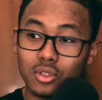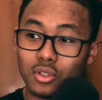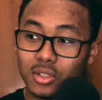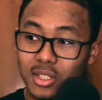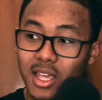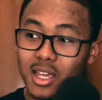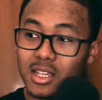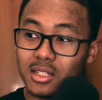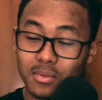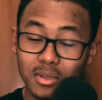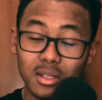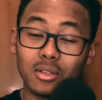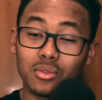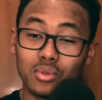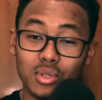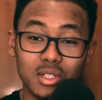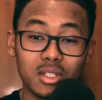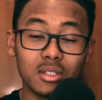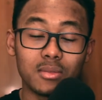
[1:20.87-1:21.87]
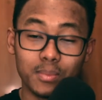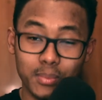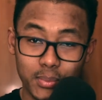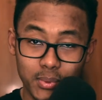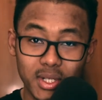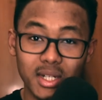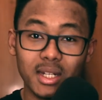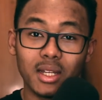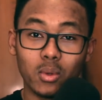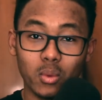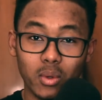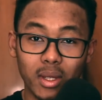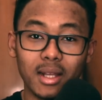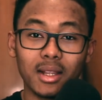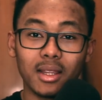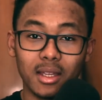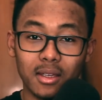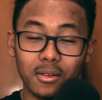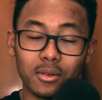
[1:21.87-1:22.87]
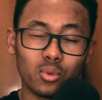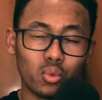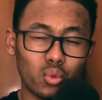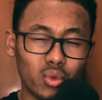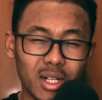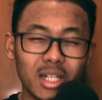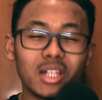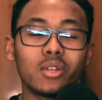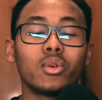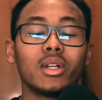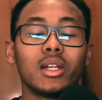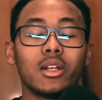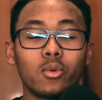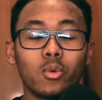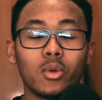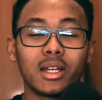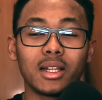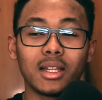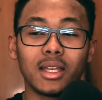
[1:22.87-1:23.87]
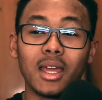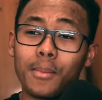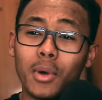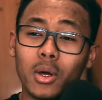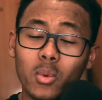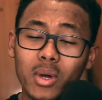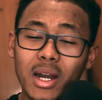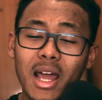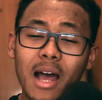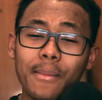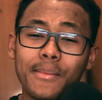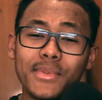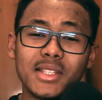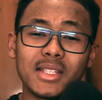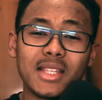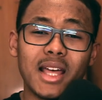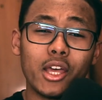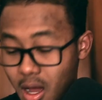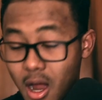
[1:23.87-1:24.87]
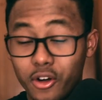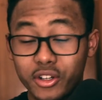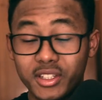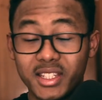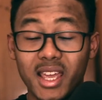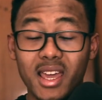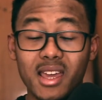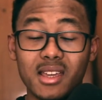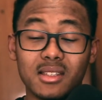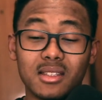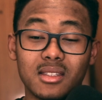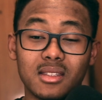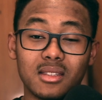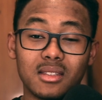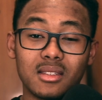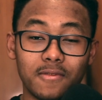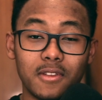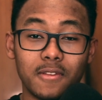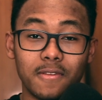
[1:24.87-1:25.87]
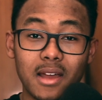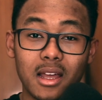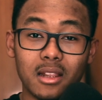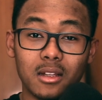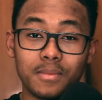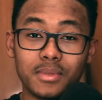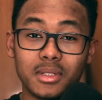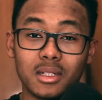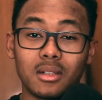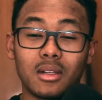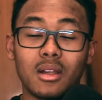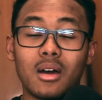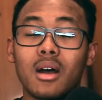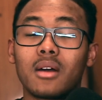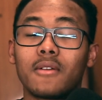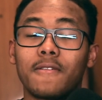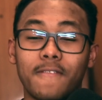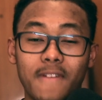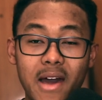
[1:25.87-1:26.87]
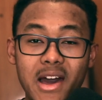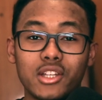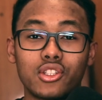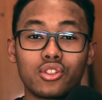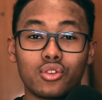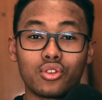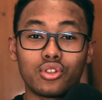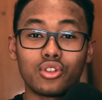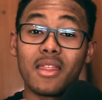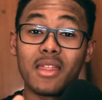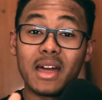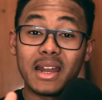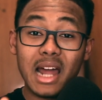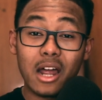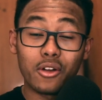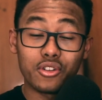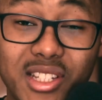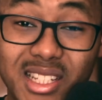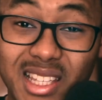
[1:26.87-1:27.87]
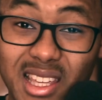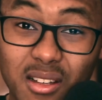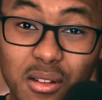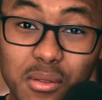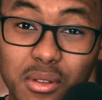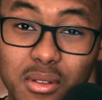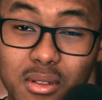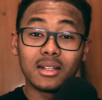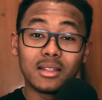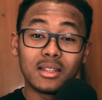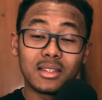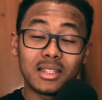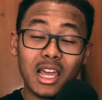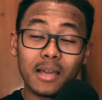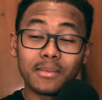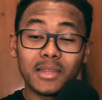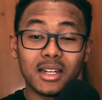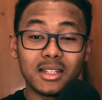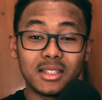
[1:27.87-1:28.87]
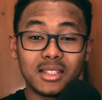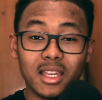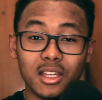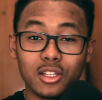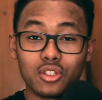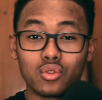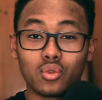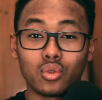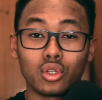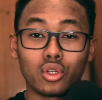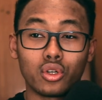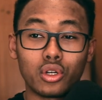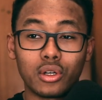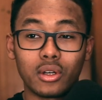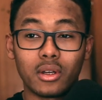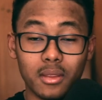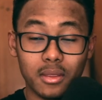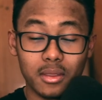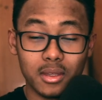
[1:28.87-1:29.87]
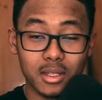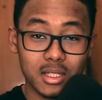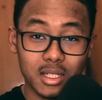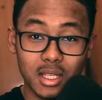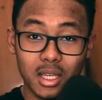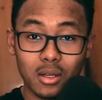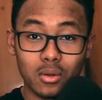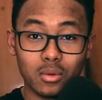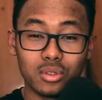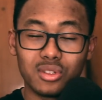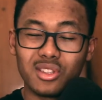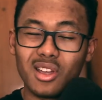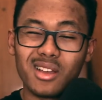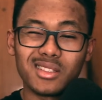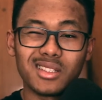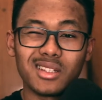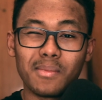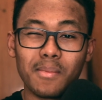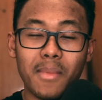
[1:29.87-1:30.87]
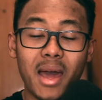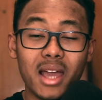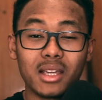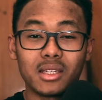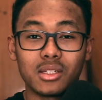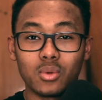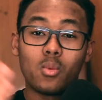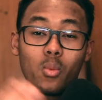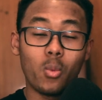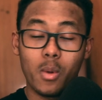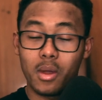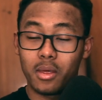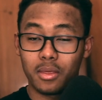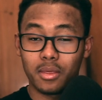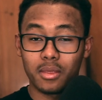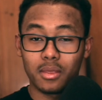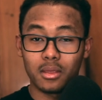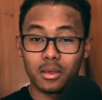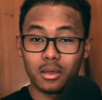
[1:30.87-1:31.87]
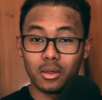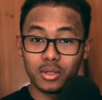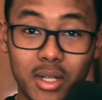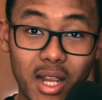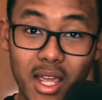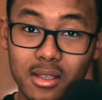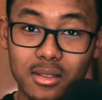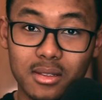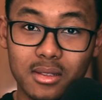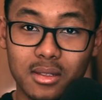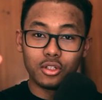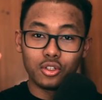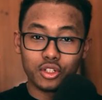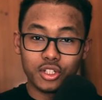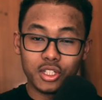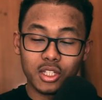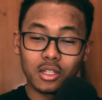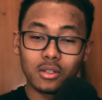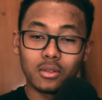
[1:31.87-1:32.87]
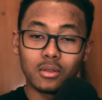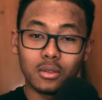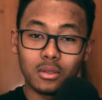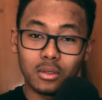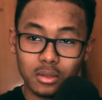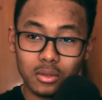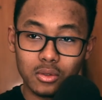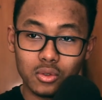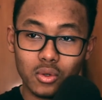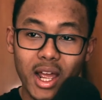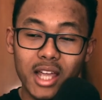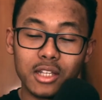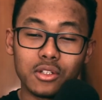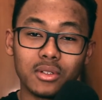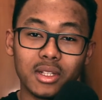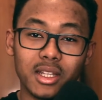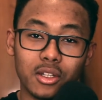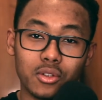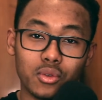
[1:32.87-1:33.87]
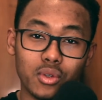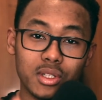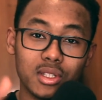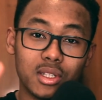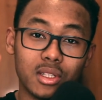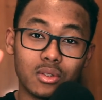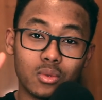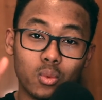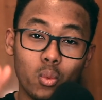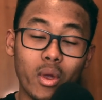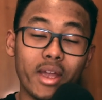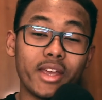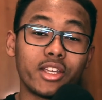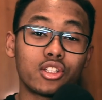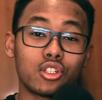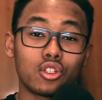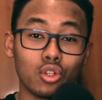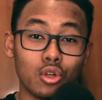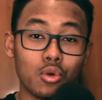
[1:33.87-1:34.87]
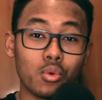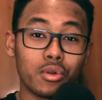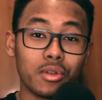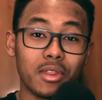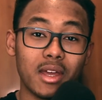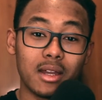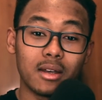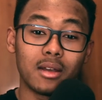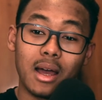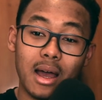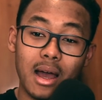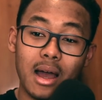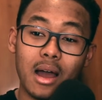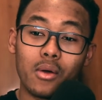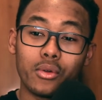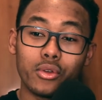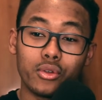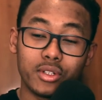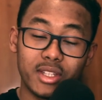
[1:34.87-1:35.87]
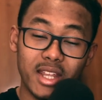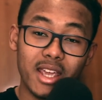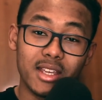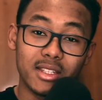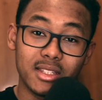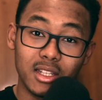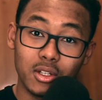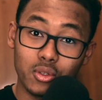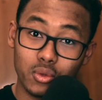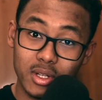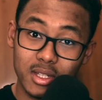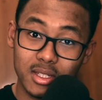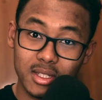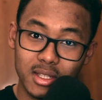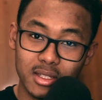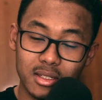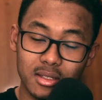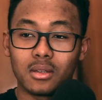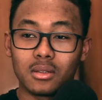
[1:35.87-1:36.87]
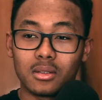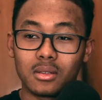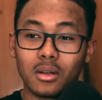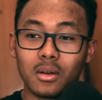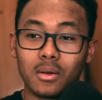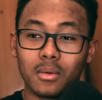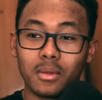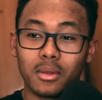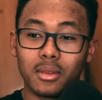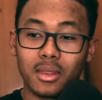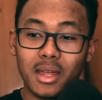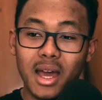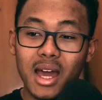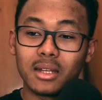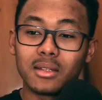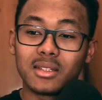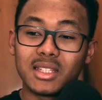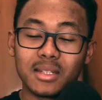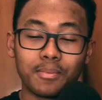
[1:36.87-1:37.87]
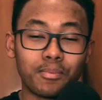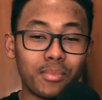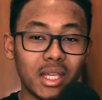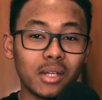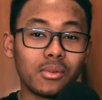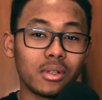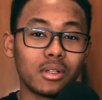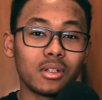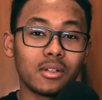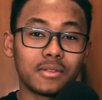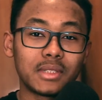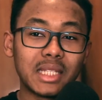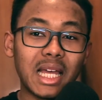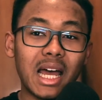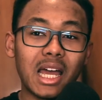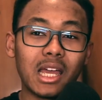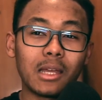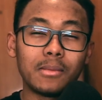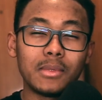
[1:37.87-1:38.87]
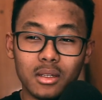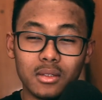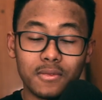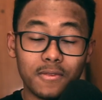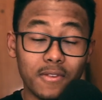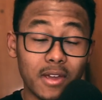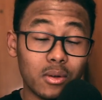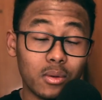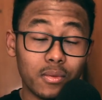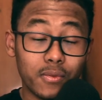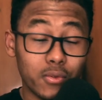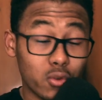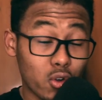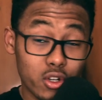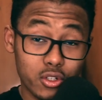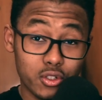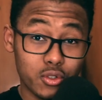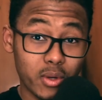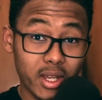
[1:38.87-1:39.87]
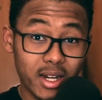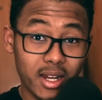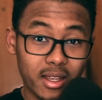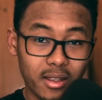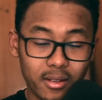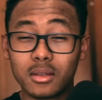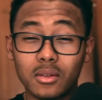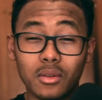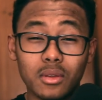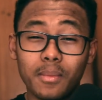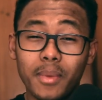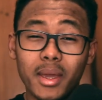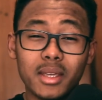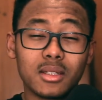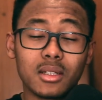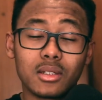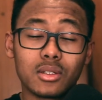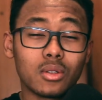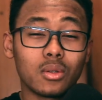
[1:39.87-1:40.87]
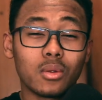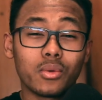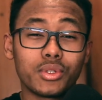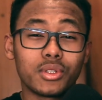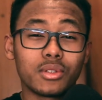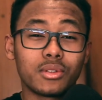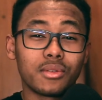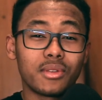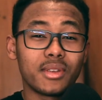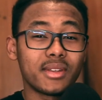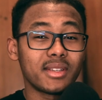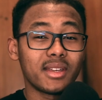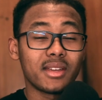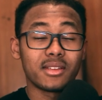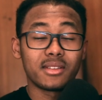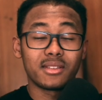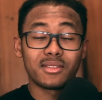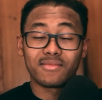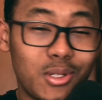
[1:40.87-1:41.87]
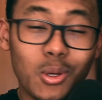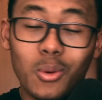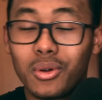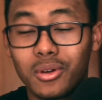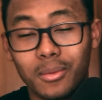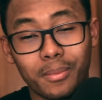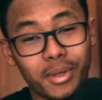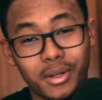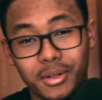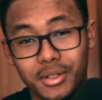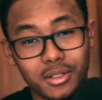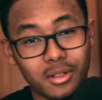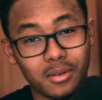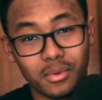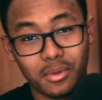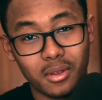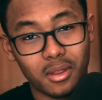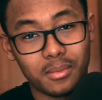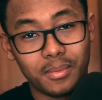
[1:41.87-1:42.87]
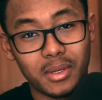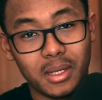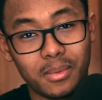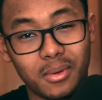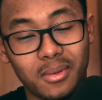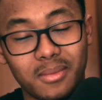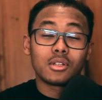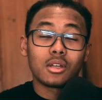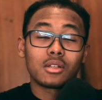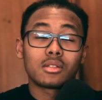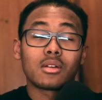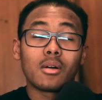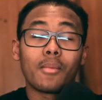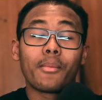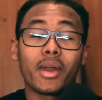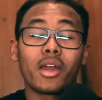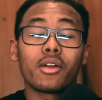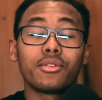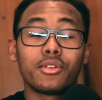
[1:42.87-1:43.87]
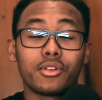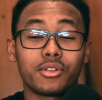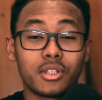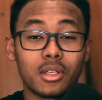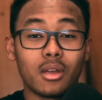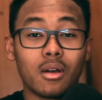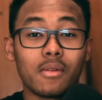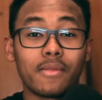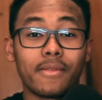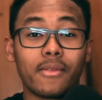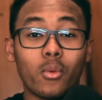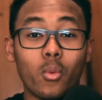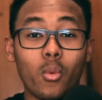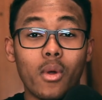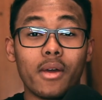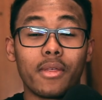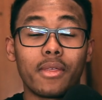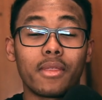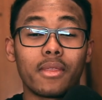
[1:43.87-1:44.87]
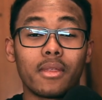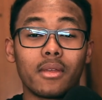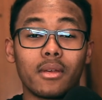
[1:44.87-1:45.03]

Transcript: Your taste increases pretty quickly, really, really quickly. But what happens is that our taste develops a lot faster than our skills. The time that it takes to learn the skill doesn't match with your taste. Your skill gradually increases way way slower than how your taste increases. So that period of time is very frustrating. So the basic solution to this is don't compare yourself with other people. Just compare yourself with